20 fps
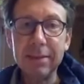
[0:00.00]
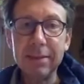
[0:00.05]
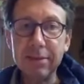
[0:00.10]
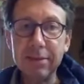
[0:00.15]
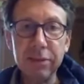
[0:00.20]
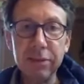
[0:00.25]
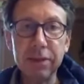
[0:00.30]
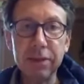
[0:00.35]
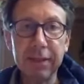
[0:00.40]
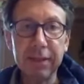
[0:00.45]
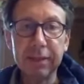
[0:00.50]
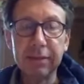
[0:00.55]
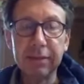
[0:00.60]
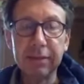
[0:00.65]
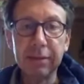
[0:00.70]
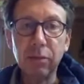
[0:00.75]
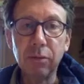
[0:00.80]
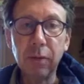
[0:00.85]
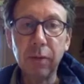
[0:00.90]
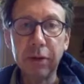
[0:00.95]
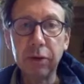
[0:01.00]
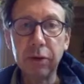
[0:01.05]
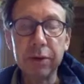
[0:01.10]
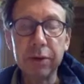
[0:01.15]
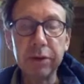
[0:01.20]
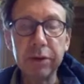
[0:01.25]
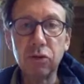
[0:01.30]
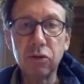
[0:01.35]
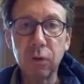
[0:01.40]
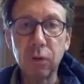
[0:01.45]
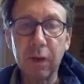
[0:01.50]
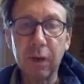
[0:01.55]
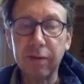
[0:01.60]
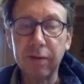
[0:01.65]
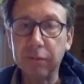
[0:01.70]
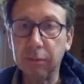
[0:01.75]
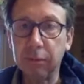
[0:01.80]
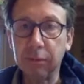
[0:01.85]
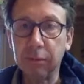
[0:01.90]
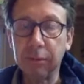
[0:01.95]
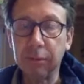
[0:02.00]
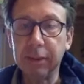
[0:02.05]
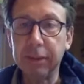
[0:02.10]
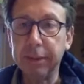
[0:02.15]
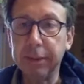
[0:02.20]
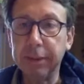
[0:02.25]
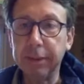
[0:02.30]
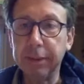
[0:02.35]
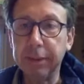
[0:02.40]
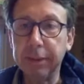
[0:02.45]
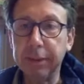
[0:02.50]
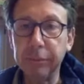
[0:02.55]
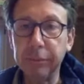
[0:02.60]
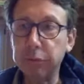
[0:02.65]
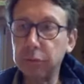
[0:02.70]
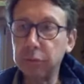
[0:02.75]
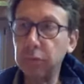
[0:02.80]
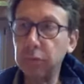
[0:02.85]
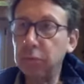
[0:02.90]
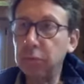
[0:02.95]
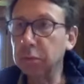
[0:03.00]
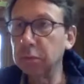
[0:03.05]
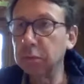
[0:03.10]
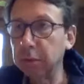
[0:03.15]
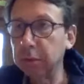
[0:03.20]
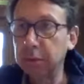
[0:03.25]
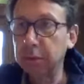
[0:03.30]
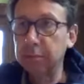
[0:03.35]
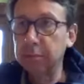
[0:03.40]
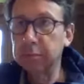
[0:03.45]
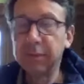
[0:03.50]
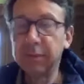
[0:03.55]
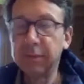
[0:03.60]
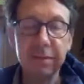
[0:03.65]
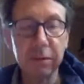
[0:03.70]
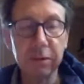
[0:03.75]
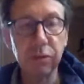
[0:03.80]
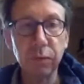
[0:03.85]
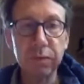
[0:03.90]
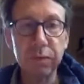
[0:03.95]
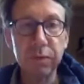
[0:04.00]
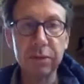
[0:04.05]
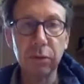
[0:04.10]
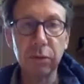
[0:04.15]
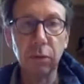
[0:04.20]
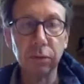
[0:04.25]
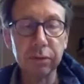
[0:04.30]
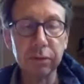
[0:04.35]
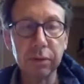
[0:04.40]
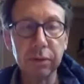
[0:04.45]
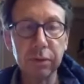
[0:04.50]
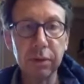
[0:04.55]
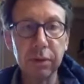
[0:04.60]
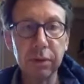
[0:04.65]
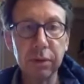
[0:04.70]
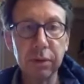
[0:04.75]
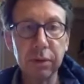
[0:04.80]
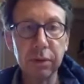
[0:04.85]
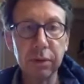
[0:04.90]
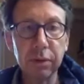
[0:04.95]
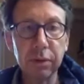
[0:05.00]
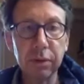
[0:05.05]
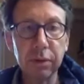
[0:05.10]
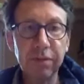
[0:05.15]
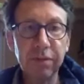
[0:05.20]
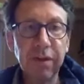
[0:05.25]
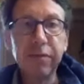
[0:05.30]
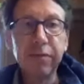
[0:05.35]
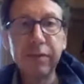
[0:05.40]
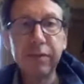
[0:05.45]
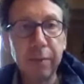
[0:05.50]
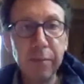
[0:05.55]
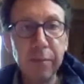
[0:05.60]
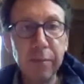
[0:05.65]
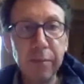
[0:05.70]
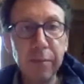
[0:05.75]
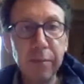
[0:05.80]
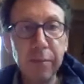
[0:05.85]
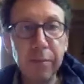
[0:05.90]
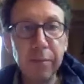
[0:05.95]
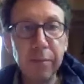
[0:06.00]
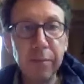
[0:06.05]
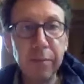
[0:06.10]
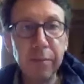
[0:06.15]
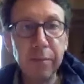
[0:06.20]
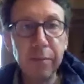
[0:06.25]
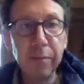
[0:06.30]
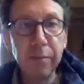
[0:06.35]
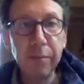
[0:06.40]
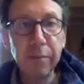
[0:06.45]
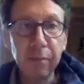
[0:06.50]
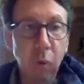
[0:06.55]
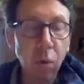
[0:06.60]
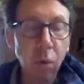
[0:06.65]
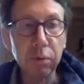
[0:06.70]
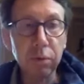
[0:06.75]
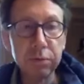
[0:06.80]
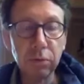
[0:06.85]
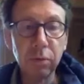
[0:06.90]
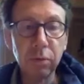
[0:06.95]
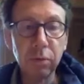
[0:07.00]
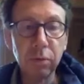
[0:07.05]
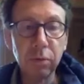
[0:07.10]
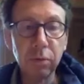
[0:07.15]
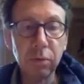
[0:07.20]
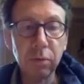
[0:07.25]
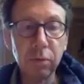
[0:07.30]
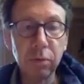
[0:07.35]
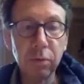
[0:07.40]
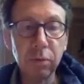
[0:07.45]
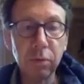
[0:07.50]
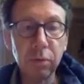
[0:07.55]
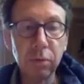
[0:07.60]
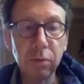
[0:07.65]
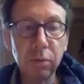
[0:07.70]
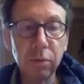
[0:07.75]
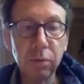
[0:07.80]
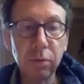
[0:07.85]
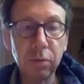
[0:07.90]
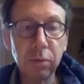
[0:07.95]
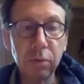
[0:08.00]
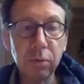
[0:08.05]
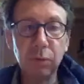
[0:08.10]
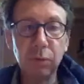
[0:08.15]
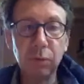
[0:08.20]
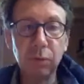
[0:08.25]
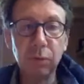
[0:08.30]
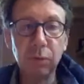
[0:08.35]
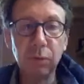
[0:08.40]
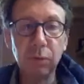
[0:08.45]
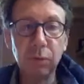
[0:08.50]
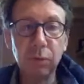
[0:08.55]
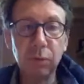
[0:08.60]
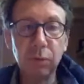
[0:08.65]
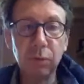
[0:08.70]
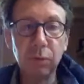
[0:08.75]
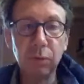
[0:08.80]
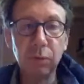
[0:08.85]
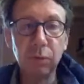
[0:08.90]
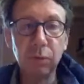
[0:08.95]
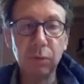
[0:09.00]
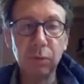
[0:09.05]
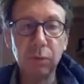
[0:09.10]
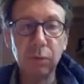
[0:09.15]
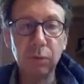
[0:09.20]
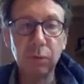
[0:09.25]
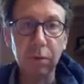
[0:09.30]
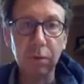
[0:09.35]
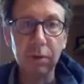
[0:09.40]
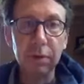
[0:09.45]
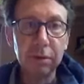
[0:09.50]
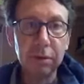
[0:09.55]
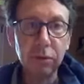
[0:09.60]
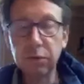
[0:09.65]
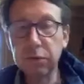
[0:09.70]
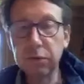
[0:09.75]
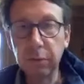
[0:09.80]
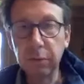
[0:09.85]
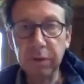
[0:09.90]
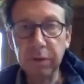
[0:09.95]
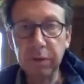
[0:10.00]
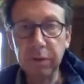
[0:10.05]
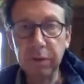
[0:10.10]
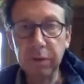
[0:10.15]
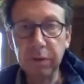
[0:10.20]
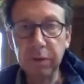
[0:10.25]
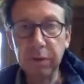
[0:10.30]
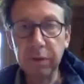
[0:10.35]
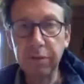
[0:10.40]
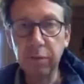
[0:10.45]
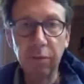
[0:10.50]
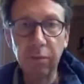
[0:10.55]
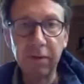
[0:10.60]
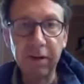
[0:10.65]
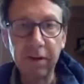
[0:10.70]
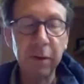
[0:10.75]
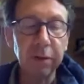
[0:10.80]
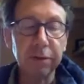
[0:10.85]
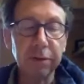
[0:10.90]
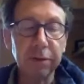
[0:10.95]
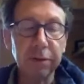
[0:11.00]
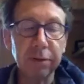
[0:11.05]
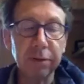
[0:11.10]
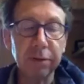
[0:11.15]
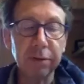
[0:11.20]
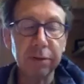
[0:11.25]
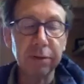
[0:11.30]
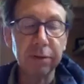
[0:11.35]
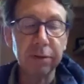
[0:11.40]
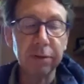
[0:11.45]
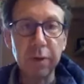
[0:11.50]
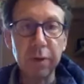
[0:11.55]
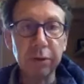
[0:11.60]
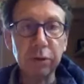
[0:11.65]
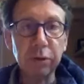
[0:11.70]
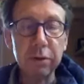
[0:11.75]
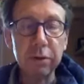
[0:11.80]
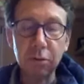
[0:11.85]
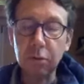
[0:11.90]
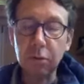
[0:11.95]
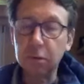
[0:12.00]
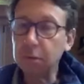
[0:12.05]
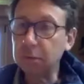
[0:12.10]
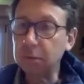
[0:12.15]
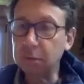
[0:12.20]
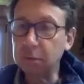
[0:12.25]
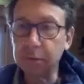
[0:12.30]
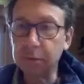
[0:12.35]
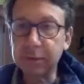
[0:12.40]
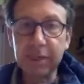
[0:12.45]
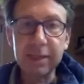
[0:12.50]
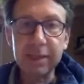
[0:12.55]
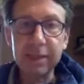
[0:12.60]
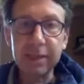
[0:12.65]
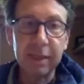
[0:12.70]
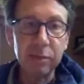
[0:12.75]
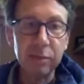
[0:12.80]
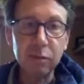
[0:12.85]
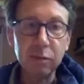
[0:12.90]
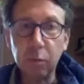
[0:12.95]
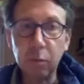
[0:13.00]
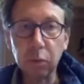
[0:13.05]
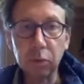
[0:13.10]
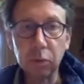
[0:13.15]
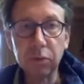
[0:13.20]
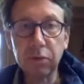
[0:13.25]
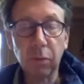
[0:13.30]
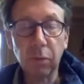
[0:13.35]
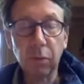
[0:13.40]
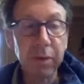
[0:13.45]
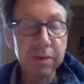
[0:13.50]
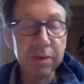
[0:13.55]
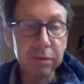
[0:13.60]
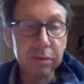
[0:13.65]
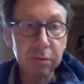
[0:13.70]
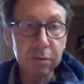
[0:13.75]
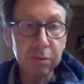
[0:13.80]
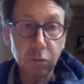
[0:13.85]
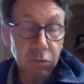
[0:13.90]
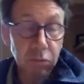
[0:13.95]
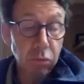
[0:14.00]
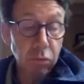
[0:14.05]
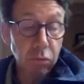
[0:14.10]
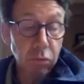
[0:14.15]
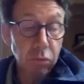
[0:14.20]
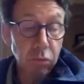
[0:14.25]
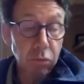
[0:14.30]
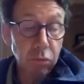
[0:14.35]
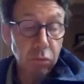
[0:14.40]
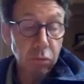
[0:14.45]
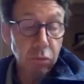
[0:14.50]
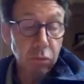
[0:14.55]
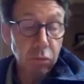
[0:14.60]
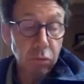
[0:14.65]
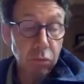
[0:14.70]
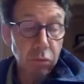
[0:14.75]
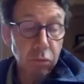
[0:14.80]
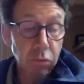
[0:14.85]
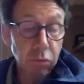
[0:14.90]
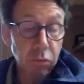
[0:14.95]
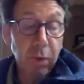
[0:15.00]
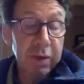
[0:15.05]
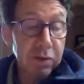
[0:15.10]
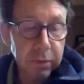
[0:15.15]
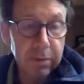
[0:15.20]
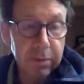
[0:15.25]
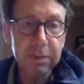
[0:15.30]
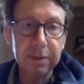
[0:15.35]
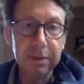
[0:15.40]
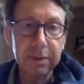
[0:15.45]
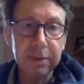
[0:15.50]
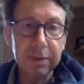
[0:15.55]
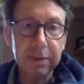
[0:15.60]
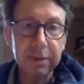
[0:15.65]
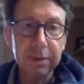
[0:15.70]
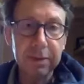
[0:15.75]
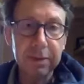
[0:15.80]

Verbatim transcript: it's not that we are going to travel um, to um, distant resort five times more to compensate for the fact that we haven't traveled for two, three, four, five months. Uh, we're not going to go uh, 10 times more to the rest to, to restaurants. Um,